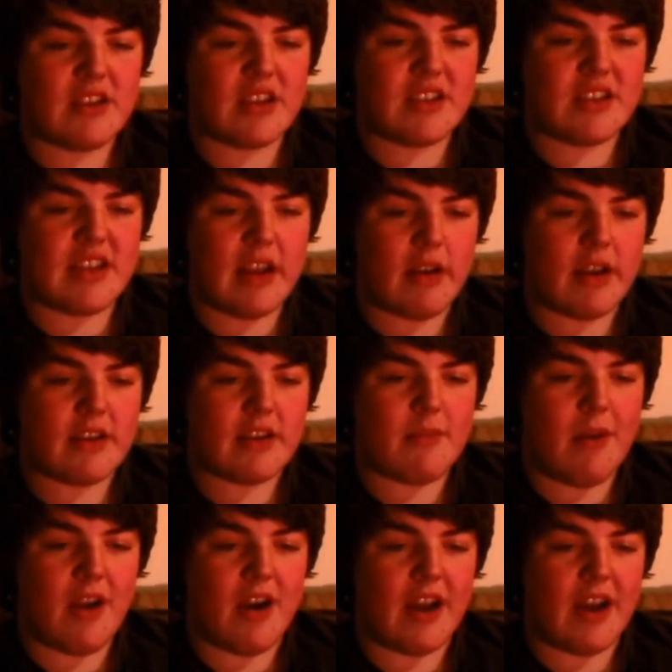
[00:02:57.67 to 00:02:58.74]
just staring into
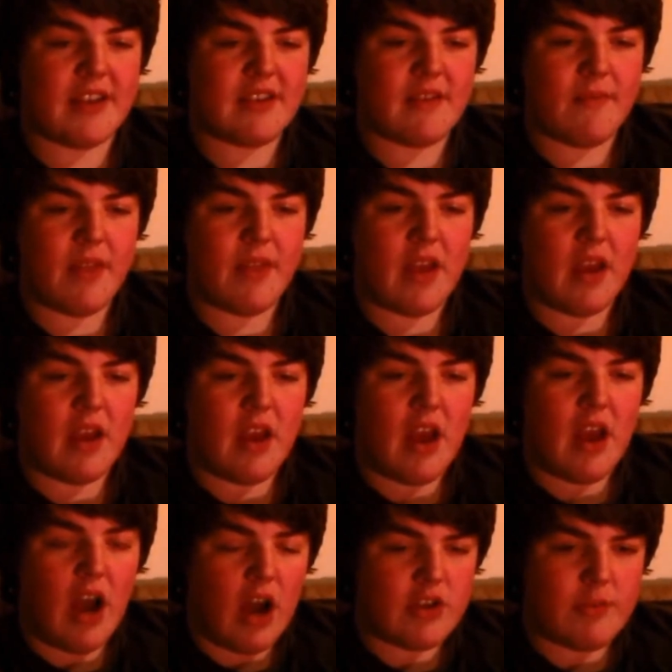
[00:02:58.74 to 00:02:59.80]
my eyes.
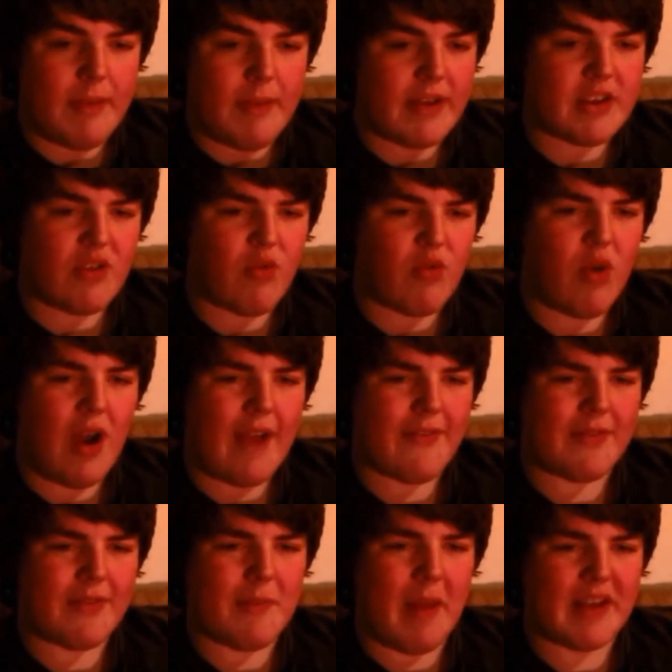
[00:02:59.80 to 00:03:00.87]
I was about to cry
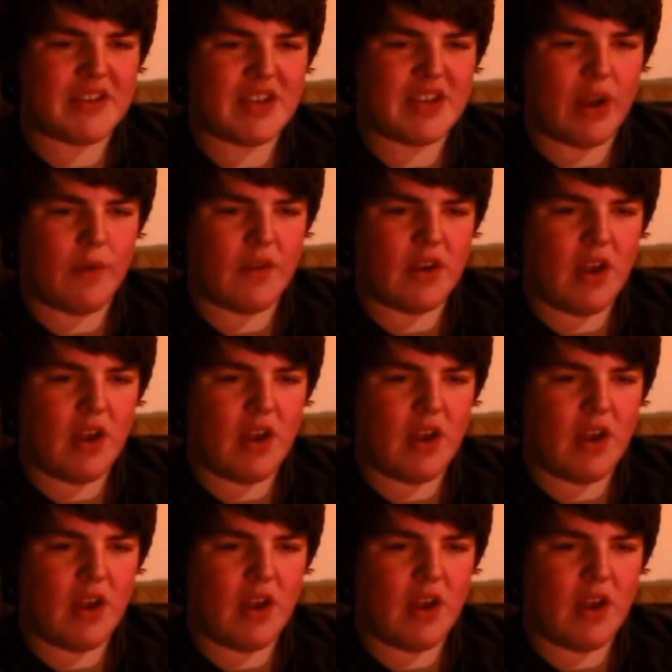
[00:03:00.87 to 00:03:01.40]
from the majesty of